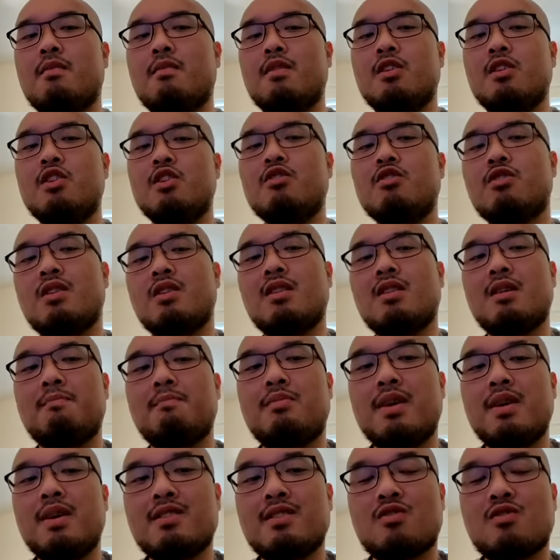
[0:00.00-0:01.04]
Usually the
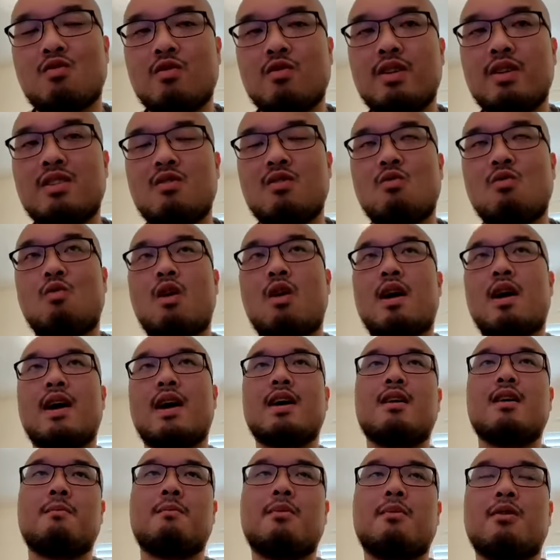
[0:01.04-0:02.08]
biggest reason why
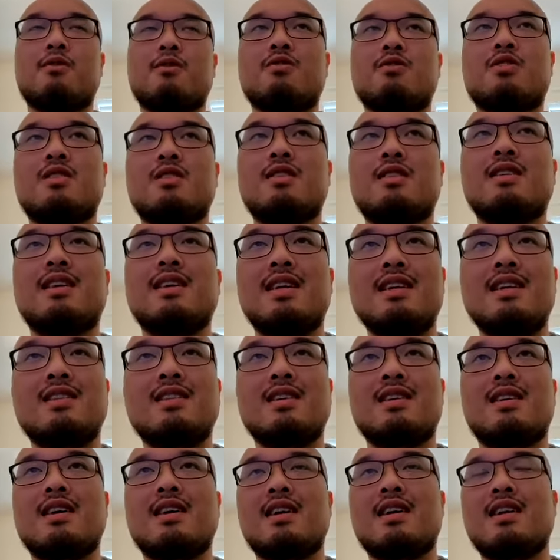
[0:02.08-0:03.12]
a person
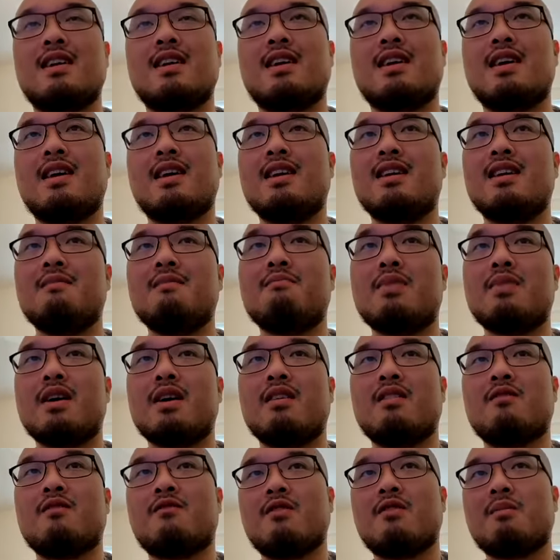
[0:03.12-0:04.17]
isn't getting any
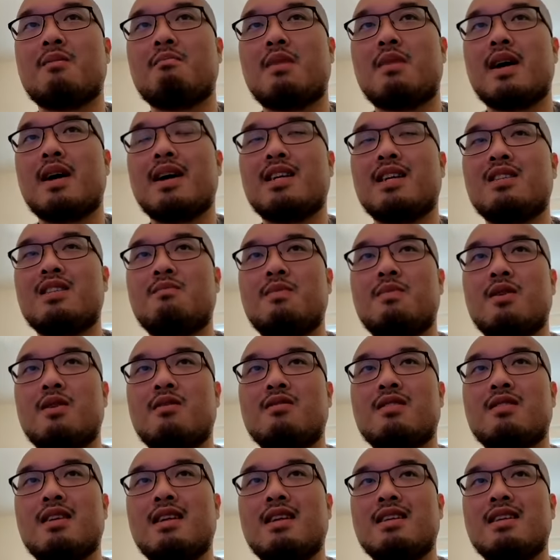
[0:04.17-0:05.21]
better, from my
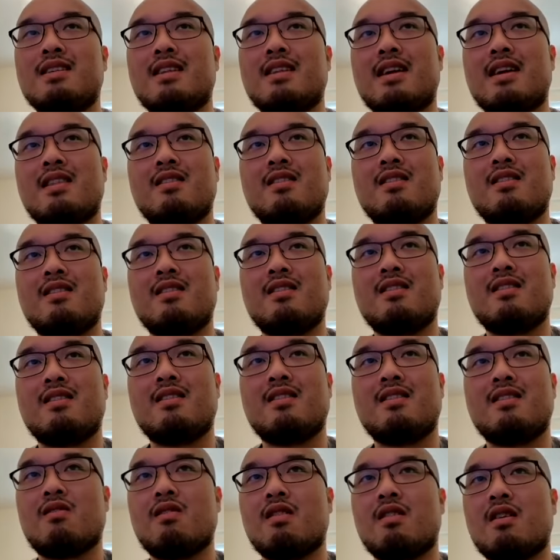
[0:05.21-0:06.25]
experience, is that they
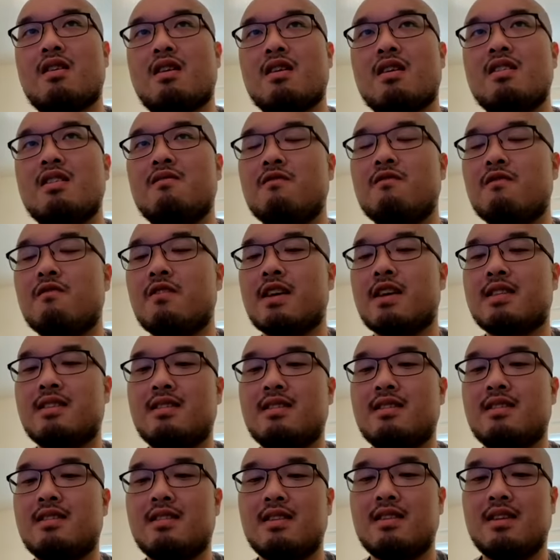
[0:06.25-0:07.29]
are not
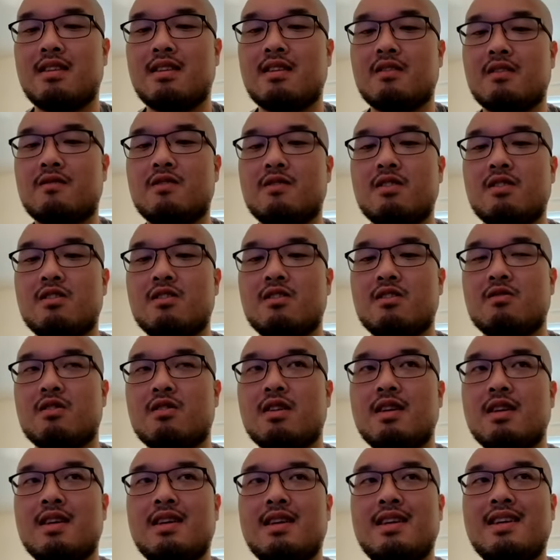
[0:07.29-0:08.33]
invested enough to do it.
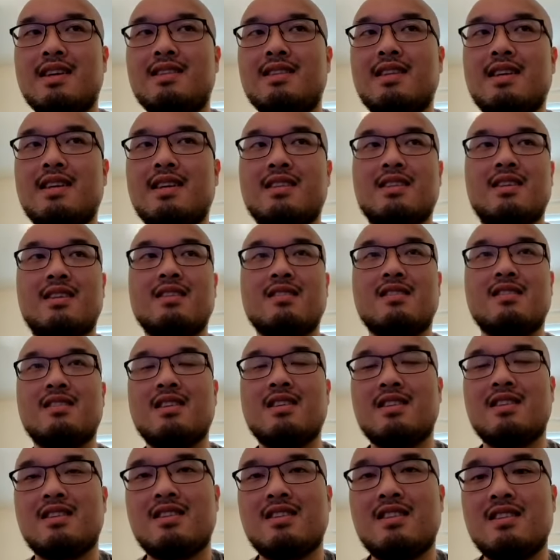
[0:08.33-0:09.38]
It takes
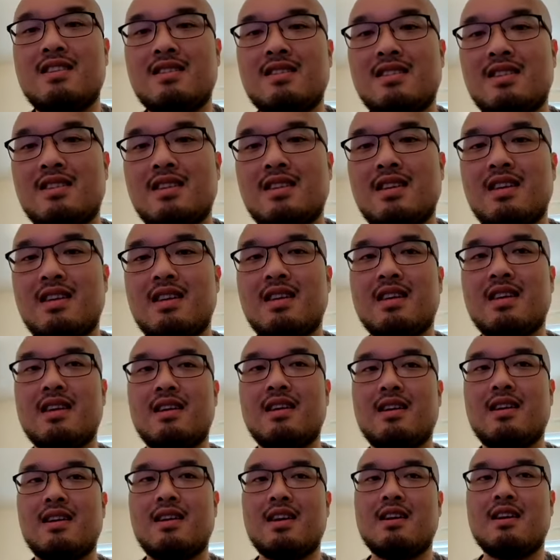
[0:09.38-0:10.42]
consistency
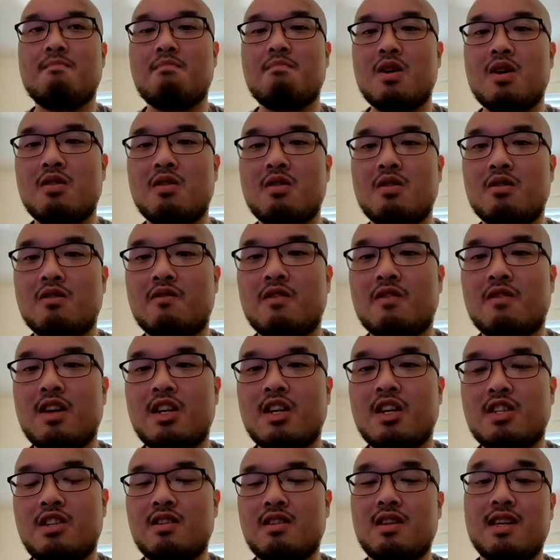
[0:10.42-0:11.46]
and
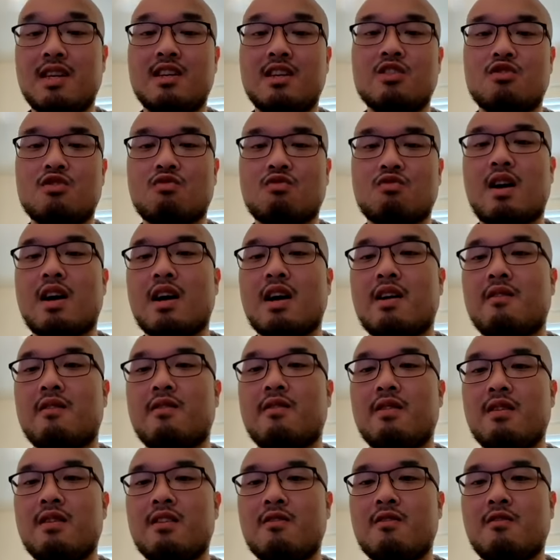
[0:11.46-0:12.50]
motivation and drive
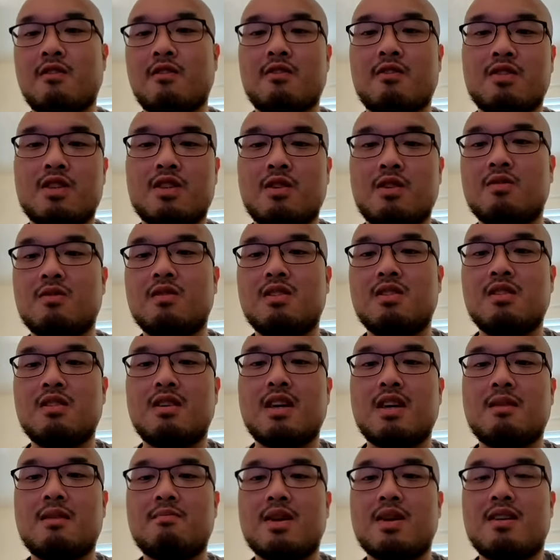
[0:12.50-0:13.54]
for someone to
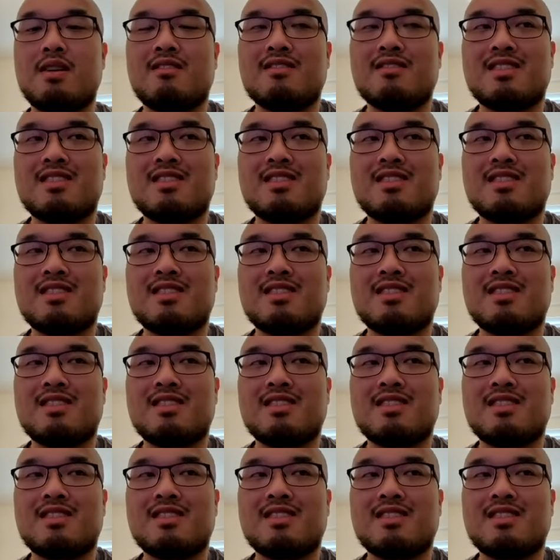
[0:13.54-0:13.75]
get better.